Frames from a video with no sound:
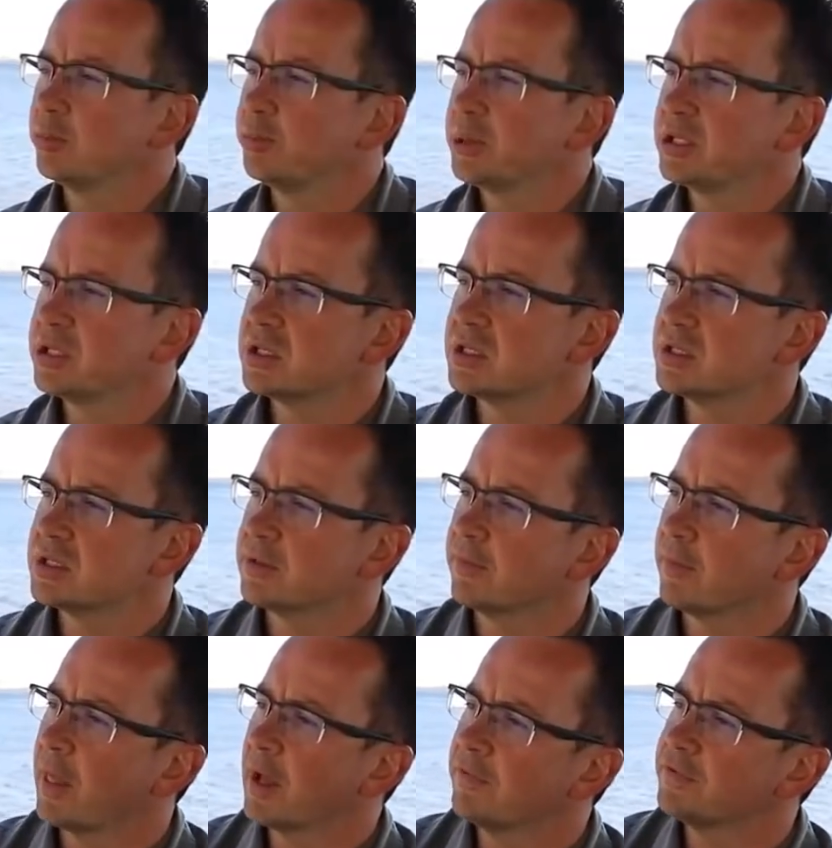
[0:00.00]
your pictures,
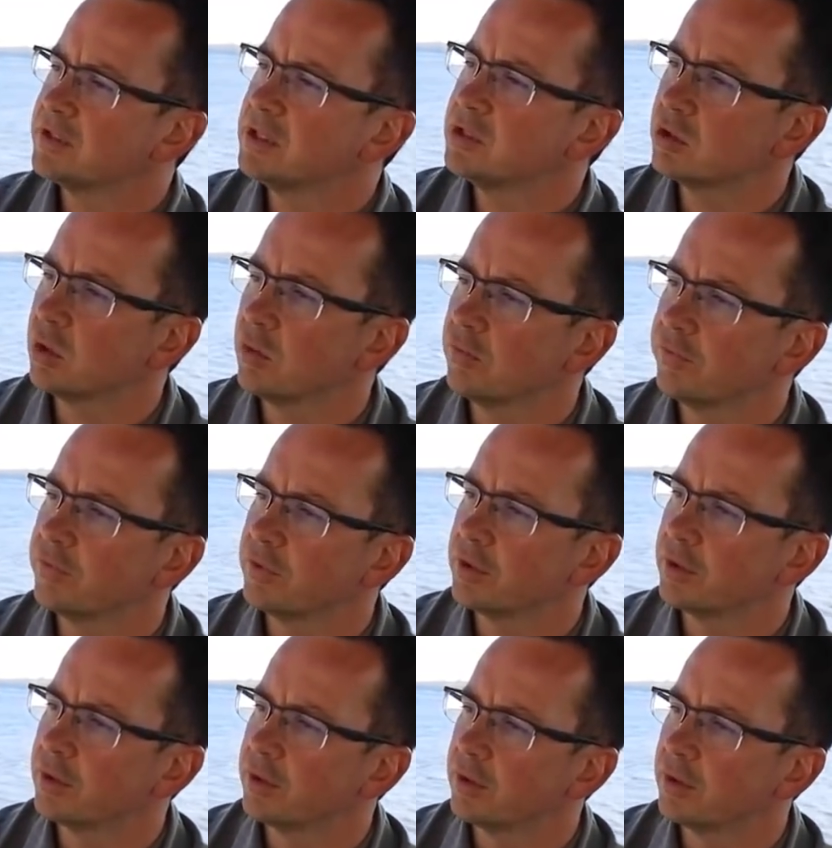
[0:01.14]
I've seen so
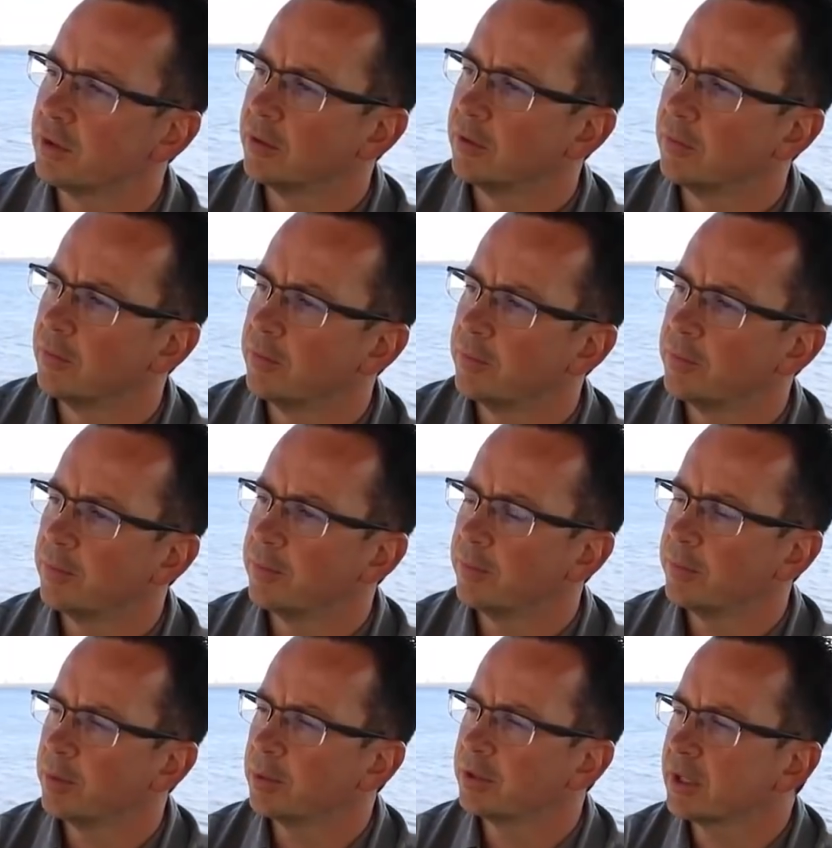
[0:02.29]
often
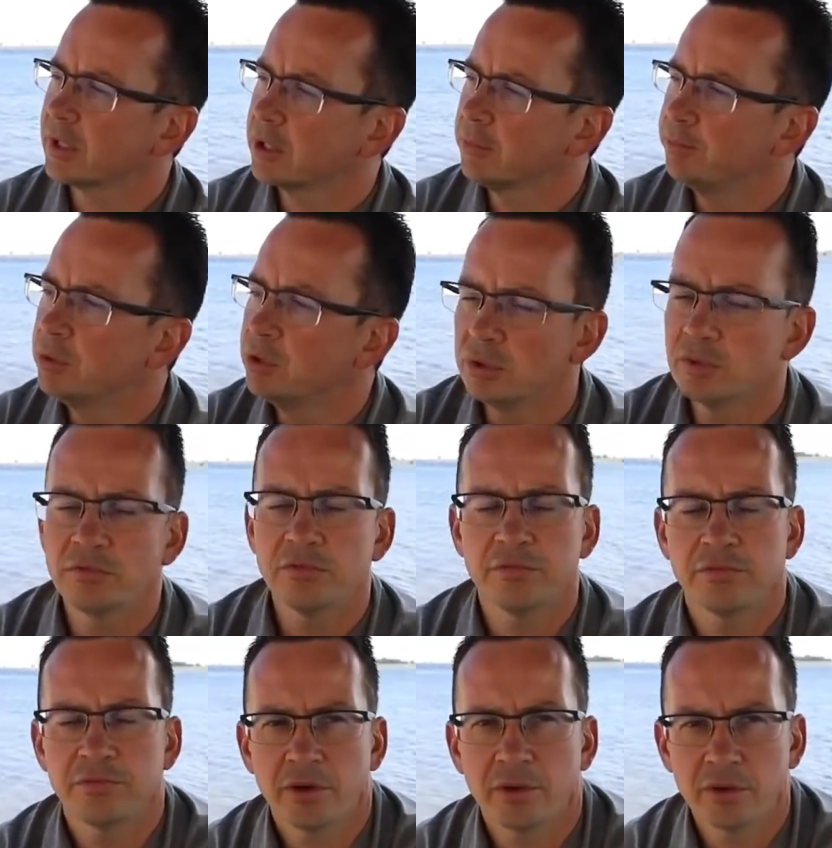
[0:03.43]
people take a beautiful
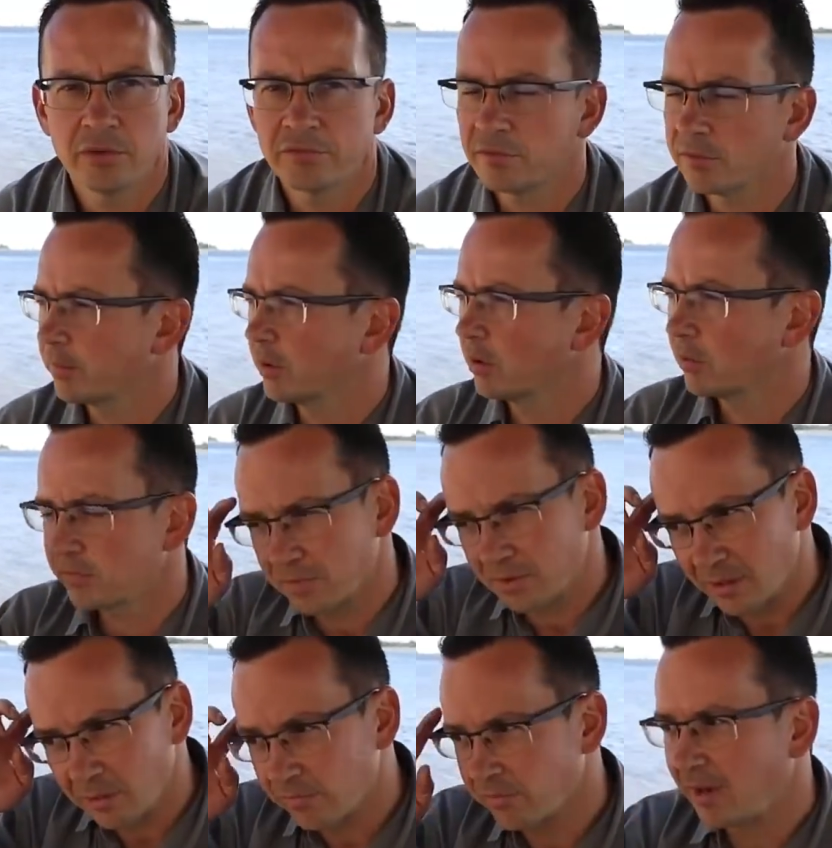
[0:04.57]
photo of, a, of, a,
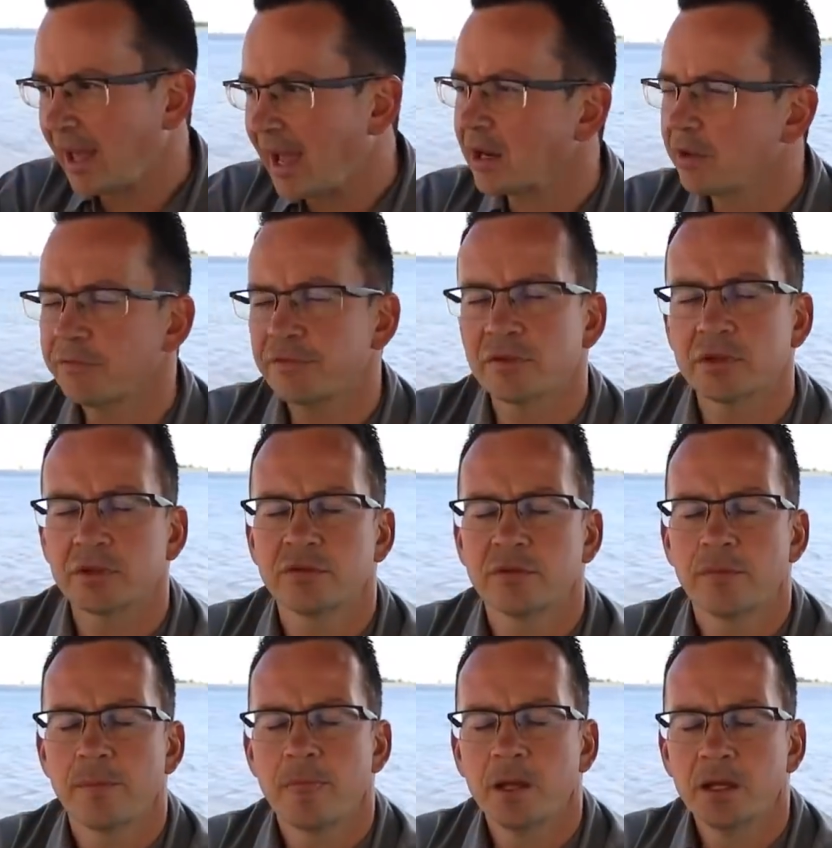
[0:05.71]
of an elephant,
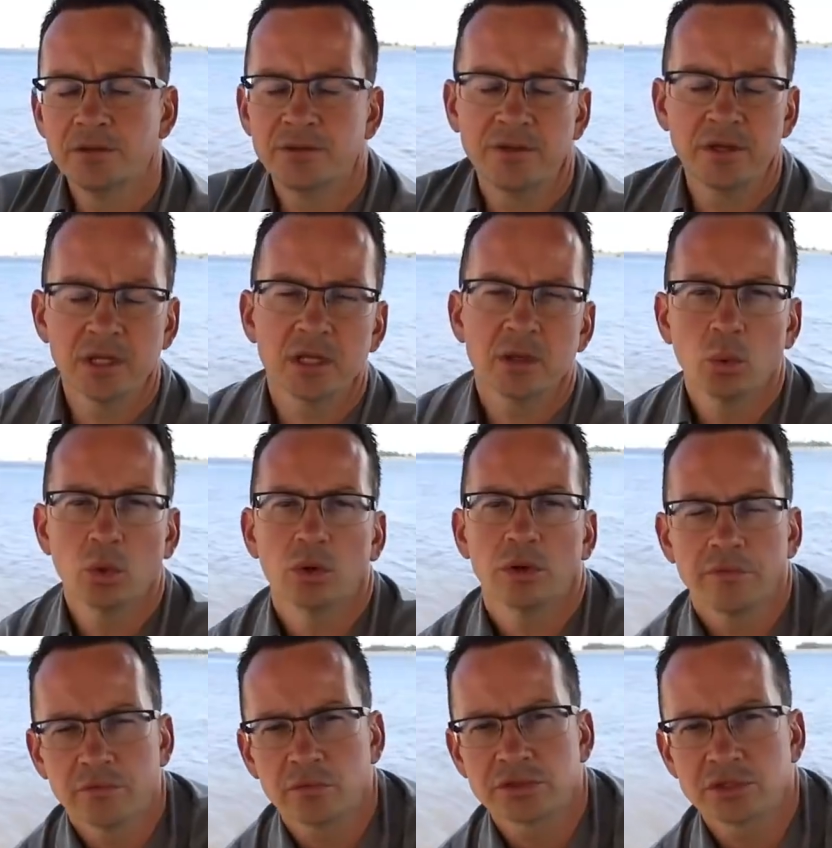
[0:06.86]
drinking
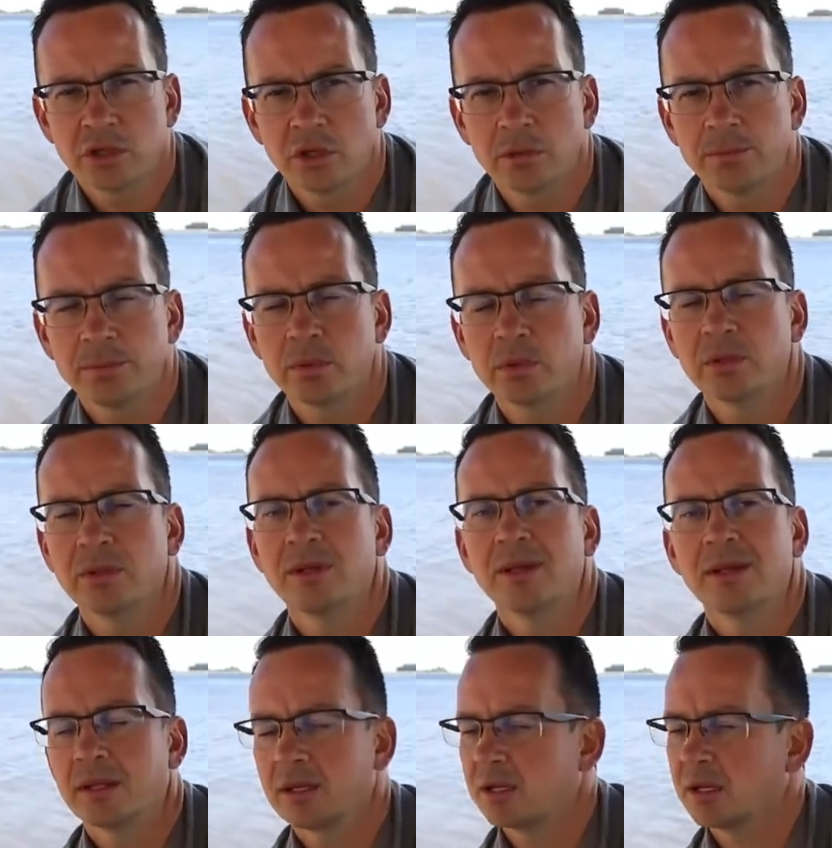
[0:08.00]
water, for example,
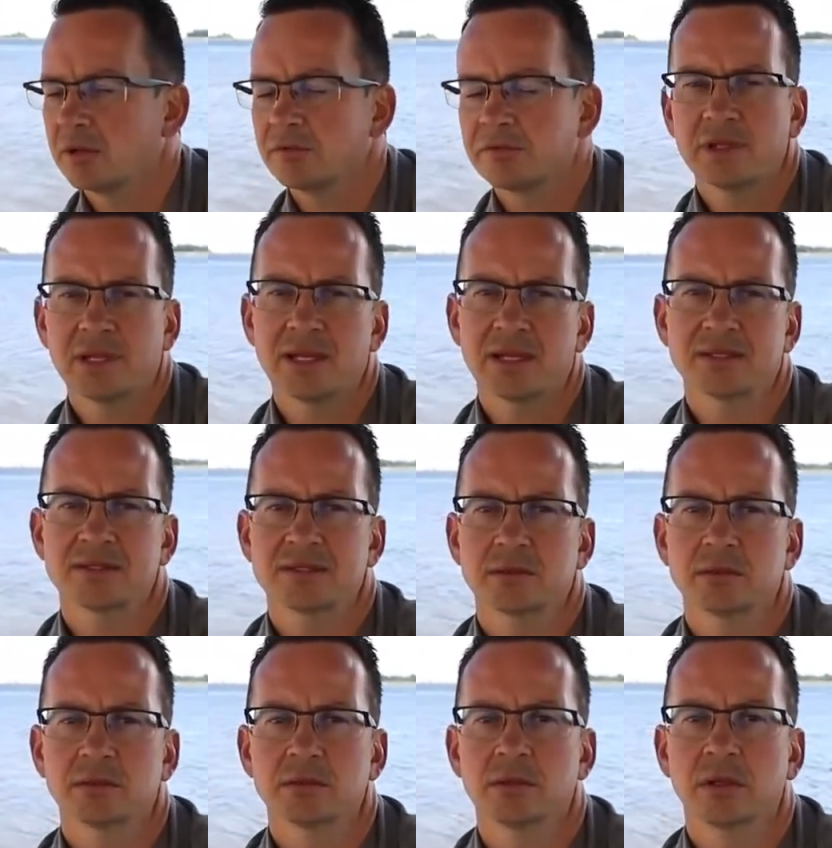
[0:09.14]
and they cut off the legs.
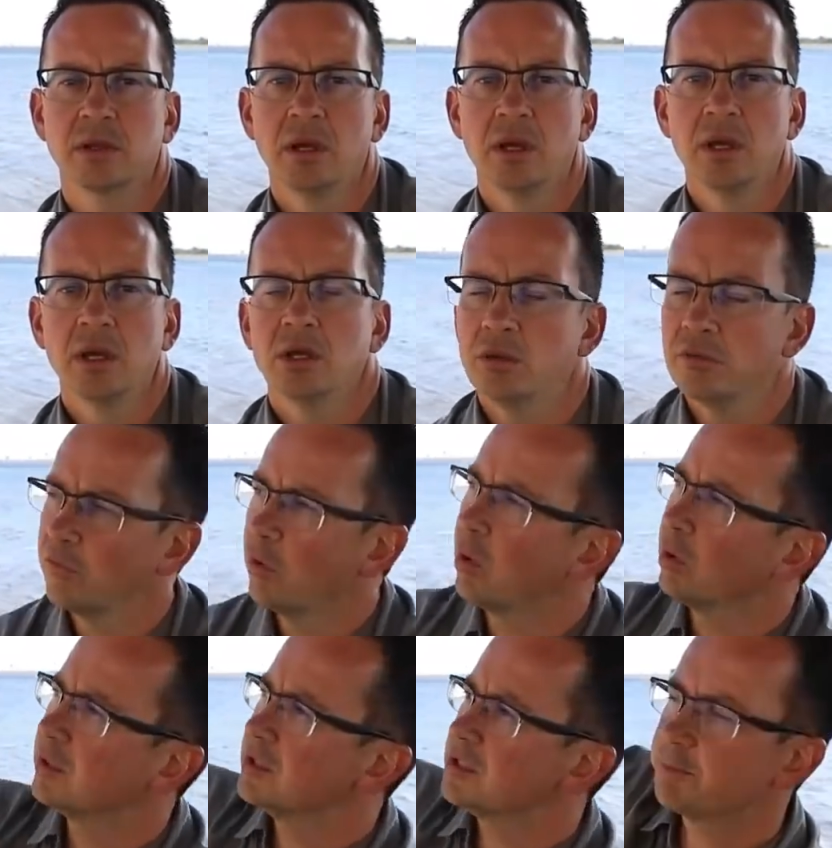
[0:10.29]
You have
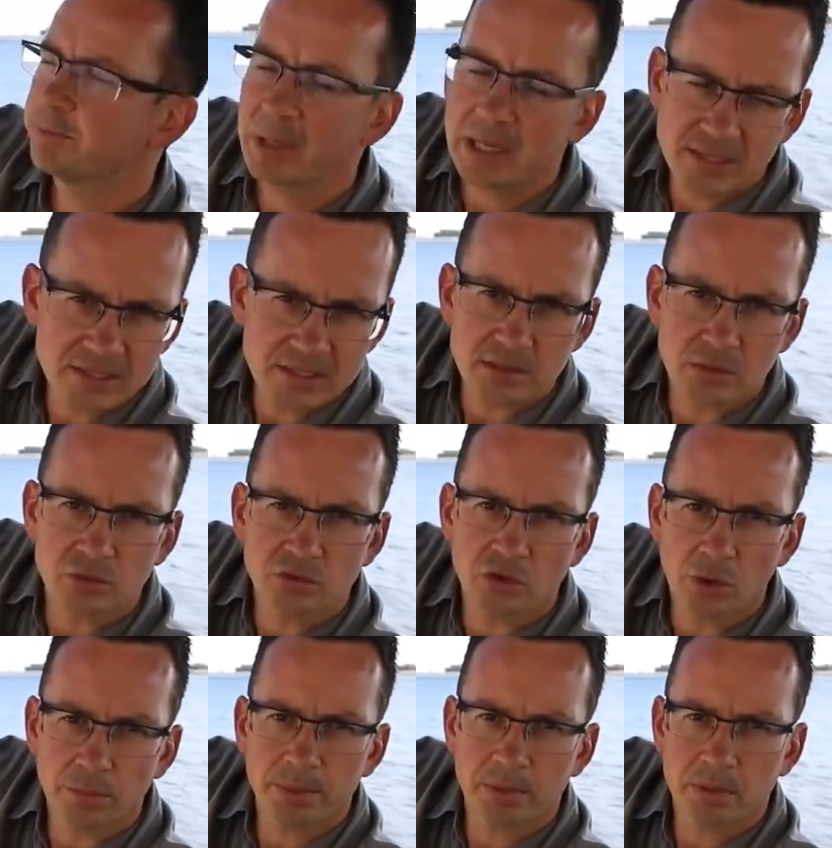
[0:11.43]
all these spaces on
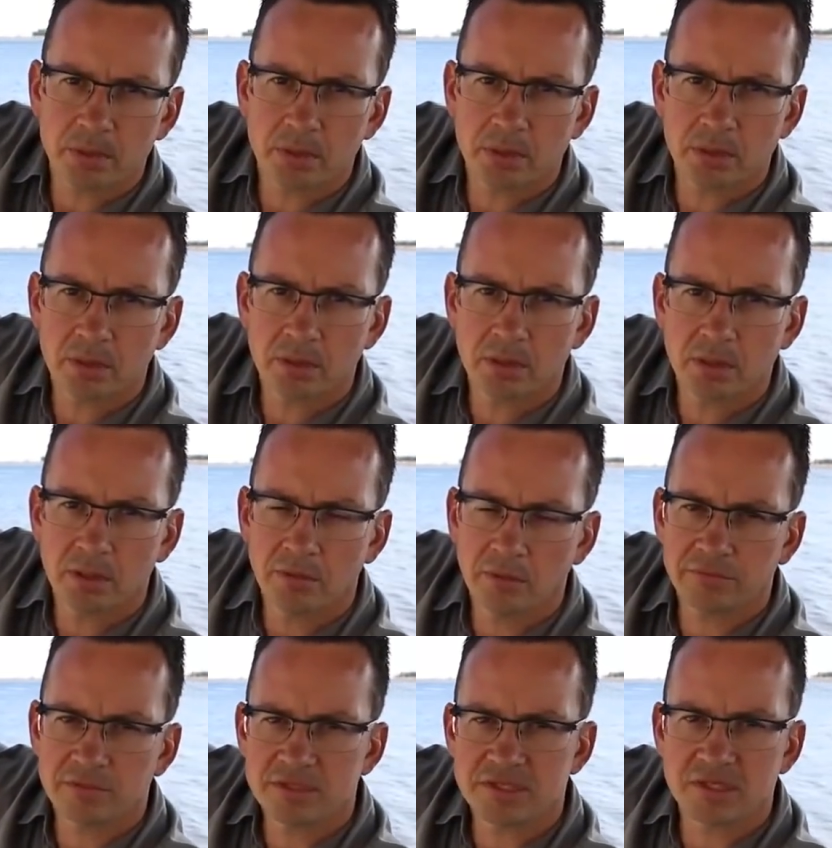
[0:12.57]
top of the